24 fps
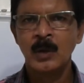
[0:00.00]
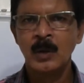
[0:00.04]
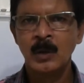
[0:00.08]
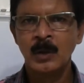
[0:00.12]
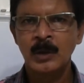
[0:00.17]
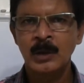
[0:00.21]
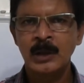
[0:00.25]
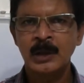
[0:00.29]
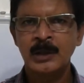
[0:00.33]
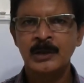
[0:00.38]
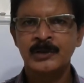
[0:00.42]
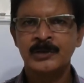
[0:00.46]

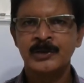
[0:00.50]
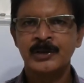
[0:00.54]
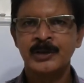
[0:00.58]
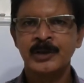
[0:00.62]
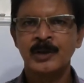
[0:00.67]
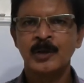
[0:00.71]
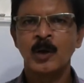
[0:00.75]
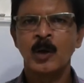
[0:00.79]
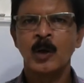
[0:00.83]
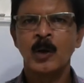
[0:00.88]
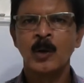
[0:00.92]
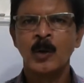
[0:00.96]
Okay, he is
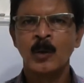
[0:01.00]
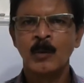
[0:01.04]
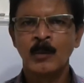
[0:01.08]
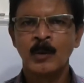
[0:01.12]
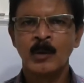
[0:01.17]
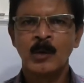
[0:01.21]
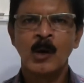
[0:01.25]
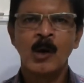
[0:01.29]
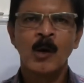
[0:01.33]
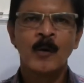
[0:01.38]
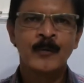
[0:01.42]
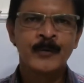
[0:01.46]
seated at home
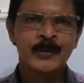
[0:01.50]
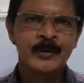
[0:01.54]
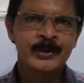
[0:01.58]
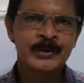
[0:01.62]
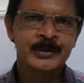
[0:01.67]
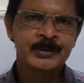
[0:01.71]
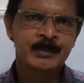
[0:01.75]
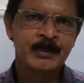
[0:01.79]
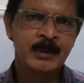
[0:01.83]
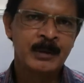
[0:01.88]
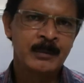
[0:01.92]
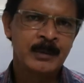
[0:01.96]
or
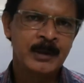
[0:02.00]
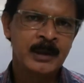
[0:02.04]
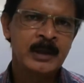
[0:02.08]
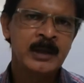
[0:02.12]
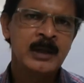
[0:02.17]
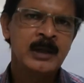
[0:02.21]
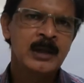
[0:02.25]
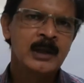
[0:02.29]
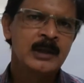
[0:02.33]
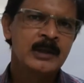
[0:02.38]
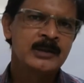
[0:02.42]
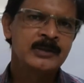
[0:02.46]
office
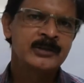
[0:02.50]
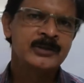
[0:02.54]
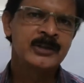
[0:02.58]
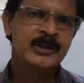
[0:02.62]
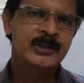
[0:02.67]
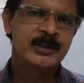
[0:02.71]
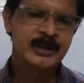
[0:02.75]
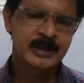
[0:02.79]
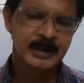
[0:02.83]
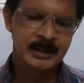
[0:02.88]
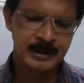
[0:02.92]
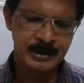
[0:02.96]
maybe. He is
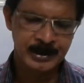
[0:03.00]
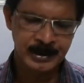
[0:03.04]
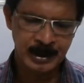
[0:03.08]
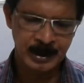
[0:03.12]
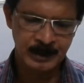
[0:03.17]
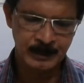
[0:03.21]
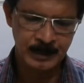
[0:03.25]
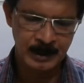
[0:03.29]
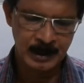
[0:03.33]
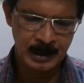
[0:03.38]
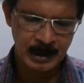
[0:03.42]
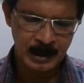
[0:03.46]
seated at a
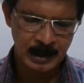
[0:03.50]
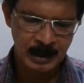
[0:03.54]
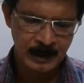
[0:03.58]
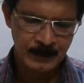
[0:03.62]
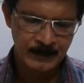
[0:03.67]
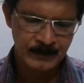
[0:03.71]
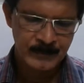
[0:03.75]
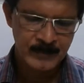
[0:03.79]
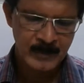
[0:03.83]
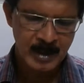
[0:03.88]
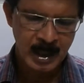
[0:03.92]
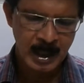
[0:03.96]
table
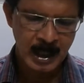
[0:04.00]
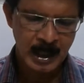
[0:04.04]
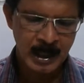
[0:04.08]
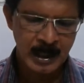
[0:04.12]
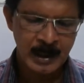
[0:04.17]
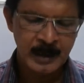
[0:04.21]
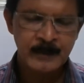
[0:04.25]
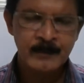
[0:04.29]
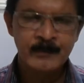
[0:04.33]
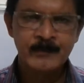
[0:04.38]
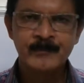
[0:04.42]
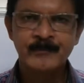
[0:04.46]

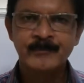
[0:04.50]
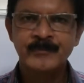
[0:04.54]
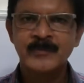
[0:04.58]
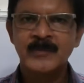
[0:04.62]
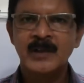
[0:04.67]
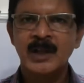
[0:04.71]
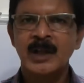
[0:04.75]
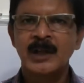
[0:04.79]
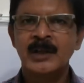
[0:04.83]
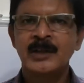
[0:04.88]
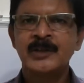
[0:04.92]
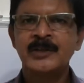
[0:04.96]
and
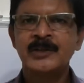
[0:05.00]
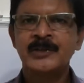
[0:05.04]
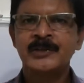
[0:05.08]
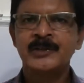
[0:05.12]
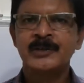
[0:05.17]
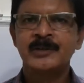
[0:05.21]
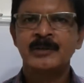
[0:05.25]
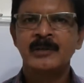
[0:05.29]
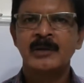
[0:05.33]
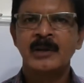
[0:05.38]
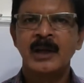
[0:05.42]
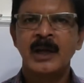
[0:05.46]

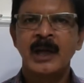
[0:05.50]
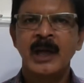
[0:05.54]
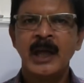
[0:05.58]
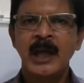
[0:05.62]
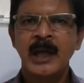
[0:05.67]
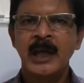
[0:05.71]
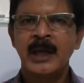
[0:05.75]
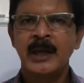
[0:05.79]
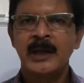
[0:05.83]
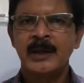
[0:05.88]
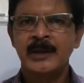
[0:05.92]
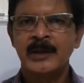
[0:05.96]
his
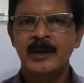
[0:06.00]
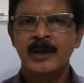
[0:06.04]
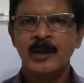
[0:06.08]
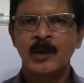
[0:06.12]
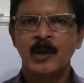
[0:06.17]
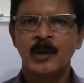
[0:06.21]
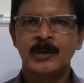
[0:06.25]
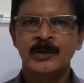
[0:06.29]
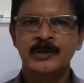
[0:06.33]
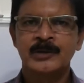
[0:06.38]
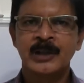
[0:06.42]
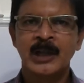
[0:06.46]
aide
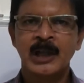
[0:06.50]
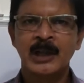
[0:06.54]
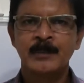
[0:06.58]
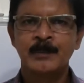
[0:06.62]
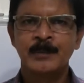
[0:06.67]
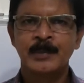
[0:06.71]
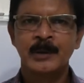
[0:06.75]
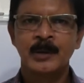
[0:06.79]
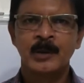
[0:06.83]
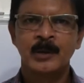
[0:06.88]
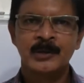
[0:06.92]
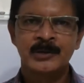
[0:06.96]
or his
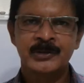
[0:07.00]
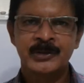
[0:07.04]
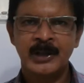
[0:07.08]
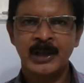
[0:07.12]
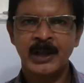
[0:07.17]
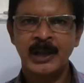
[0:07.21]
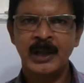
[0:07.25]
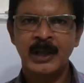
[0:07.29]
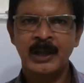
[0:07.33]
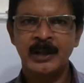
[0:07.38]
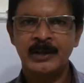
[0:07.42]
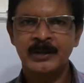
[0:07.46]
helper or his
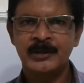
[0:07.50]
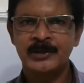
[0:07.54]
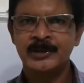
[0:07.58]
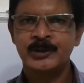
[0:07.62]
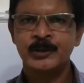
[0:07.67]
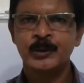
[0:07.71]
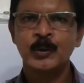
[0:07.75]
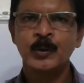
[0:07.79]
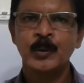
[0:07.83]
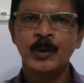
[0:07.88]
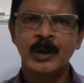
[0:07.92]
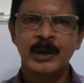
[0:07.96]
aide, his
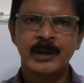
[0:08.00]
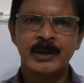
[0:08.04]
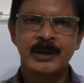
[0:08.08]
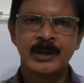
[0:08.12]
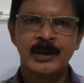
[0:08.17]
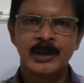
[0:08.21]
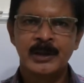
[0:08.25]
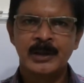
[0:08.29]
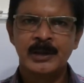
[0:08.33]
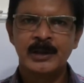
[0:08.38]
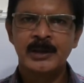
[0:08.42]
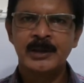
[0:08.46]
steward,
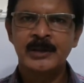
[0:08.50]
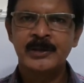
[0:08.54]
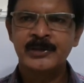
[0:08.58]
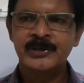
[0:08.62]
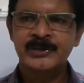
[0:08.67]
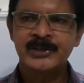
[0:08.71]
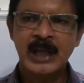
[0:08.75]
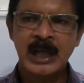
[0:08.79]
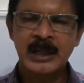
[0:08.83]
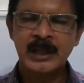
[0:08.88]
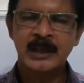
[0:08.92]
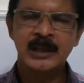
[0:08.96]
is
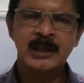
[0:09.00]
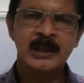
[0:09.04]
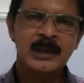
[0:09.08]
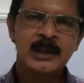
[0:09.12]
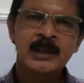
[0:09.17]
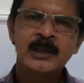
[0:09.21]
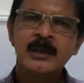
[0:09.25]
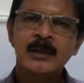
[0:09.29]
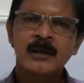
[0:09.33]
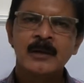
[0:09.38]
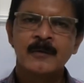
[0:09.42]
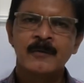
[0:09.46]
standing
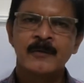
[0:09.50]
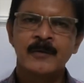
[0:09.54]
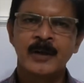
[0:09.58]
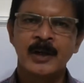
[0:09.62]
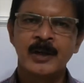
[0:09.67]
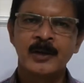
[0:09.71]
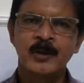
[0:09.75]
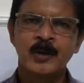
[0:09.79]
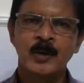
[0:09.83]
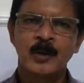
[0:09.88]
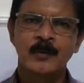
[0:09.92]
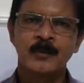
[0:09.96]
in
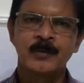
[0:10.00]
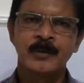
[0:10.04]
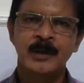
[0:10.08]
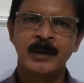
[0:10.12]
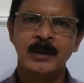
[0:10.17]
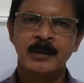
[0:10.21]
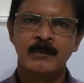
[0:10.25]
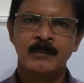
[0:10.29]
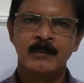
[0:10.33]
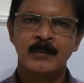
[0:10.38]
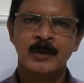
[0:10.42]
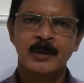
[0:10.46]
front of
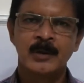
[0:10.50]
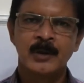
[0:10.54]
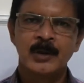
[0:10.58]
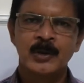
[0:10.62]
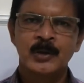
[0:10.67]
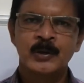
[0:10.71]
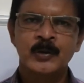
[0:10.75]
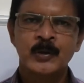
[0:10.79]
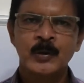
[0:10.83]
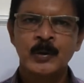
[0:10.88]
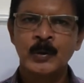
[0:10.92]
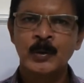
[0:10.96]
him.
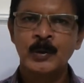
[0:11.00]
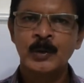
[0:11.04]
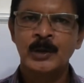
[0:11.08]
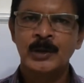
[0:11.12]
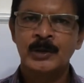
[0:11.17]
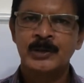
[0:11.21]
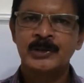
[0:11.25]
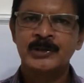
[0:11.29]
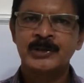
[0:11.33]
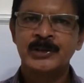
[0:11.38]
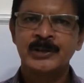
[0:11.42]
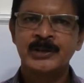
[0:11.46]
So
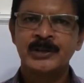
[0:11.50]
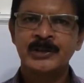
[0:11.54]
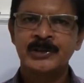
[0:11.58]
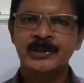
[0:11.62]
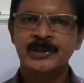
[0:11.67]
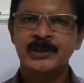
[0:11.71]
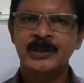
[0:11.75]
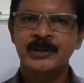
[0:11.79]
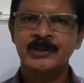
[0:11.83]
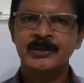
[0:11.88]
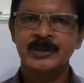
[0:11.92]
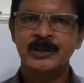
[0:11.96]
there is a
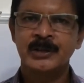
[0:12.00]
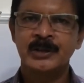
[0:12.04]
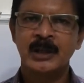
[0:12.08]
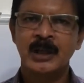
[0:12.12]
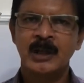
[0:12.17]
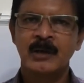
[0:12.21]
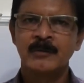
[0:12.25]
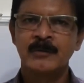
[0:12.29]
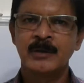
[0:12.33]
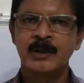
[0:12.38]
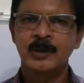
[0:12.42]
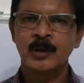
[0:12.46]
discussion.
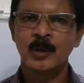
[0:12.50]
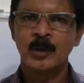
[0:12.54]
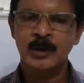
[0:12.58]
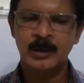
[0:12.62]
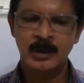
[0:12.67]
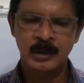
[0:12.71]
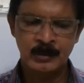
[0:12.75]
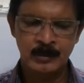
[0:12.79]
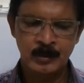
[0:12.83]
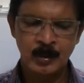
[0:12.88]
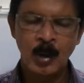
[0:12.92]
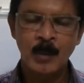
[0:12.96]
Now we are
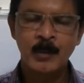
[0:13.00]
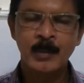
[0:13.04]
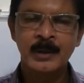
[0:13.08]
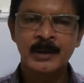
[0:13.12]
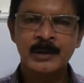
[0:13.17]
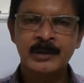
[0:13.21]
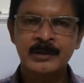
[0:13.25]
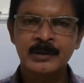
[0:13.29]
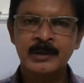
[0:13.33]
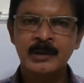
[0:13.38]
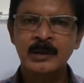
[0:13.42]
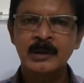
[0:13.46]
talking about Robert
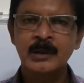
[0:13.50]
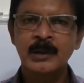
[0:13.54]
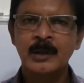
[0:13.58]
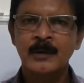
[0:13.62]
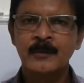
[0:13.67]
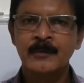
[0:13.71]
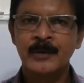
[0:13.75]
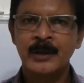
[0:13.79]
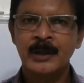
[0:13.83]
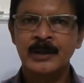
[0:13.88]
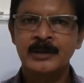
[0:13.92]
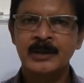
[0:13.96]
is the
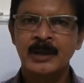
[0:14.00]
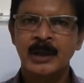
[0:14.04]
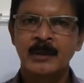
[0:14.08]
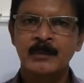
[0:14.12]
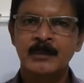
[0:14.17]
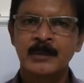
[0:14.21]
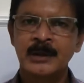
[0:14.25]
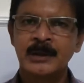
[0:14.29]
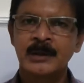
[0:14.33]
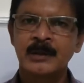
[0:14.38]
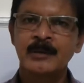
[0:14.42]
French army.